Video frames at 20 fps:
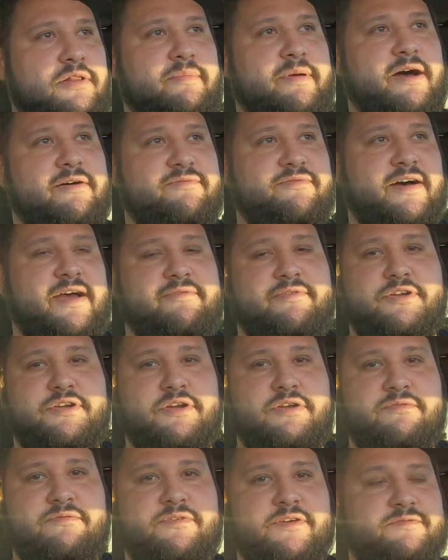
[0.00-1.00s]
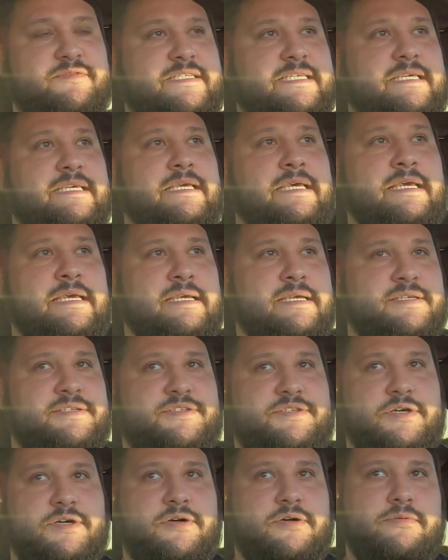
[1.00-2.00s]
about 550.
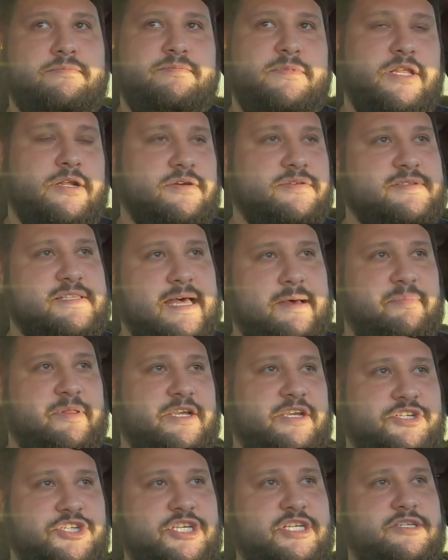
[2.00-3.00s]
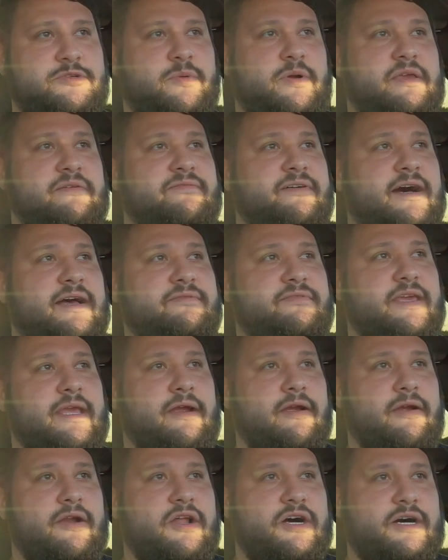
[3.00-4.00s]
So, slap like a G25
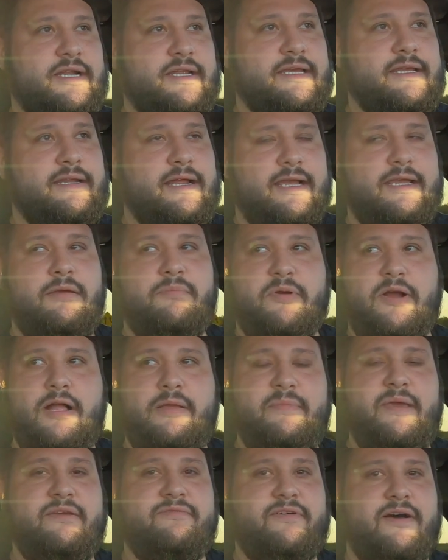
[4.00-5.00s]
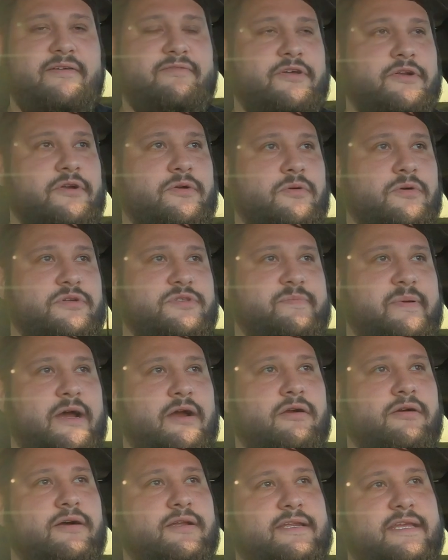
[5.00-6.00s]
Garrett on it, I could probably make 500
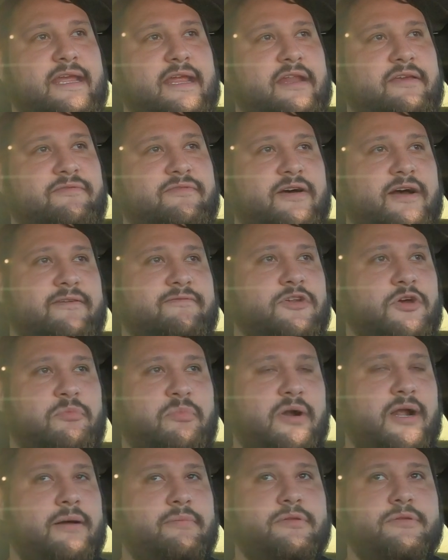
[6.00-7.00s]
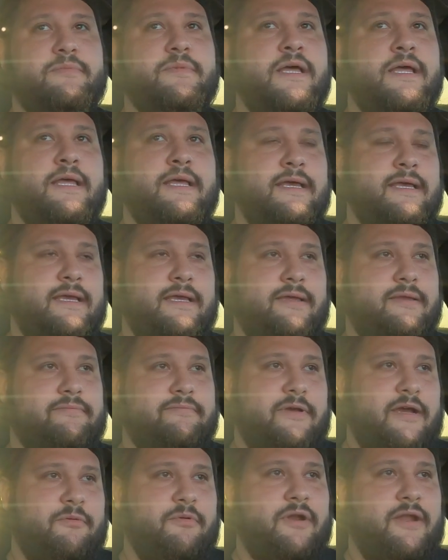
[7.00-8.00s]
horsepower on E85, no problem,
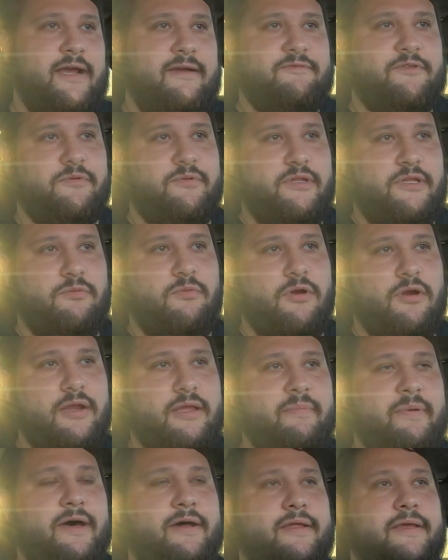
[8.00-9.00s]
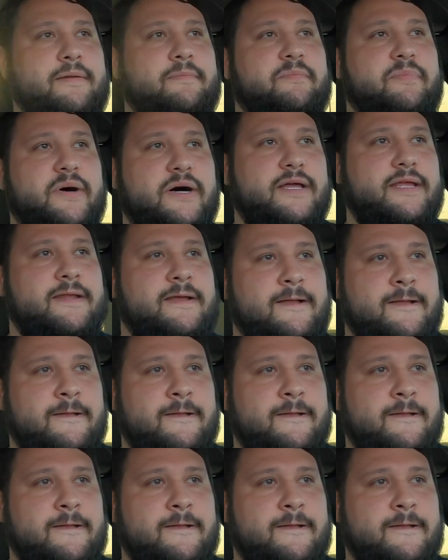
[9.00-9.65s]
and I wouldn't have to really worry about it. But